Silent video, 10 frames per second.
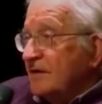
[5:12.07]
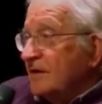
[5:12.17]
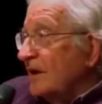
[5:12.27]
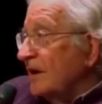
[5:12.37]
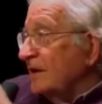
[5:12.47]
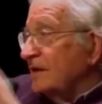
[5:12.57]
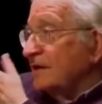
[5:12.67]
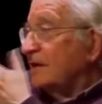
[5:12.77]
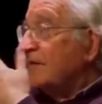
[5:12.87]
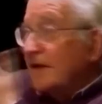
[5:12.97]
or like
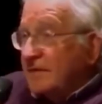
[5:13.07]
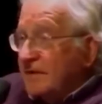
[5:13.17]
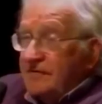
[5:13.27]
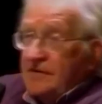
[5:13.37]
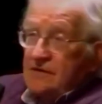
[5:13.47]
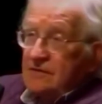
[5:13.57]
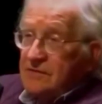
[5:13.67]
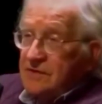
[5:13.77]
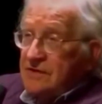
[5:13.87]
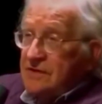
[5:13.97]
developing a
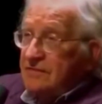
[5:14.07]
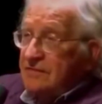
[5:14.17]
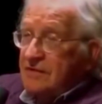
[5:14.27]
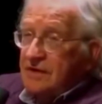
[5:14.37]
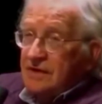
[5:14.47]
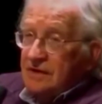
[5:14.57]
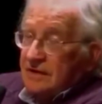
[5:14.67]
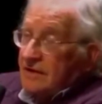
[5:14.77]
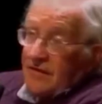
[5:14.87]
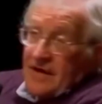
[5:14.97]
visual system,
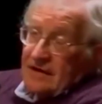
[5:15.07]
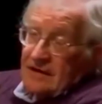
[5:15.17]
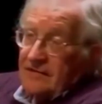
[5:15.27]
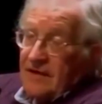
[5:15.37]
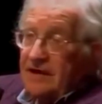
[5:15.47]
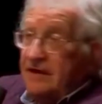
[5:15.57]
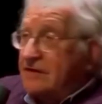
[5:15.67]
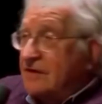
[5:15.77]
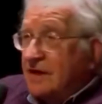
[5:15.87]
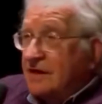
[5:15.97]
or in fact like
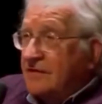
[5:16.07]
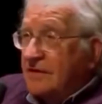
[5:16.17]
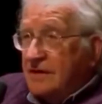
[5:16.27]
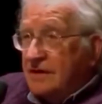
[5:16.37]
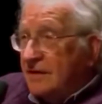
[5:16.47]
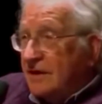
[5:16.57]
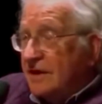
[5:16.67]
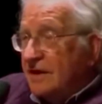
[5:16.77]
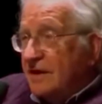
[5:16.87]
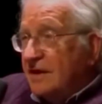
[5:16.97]
finding a scientific theory.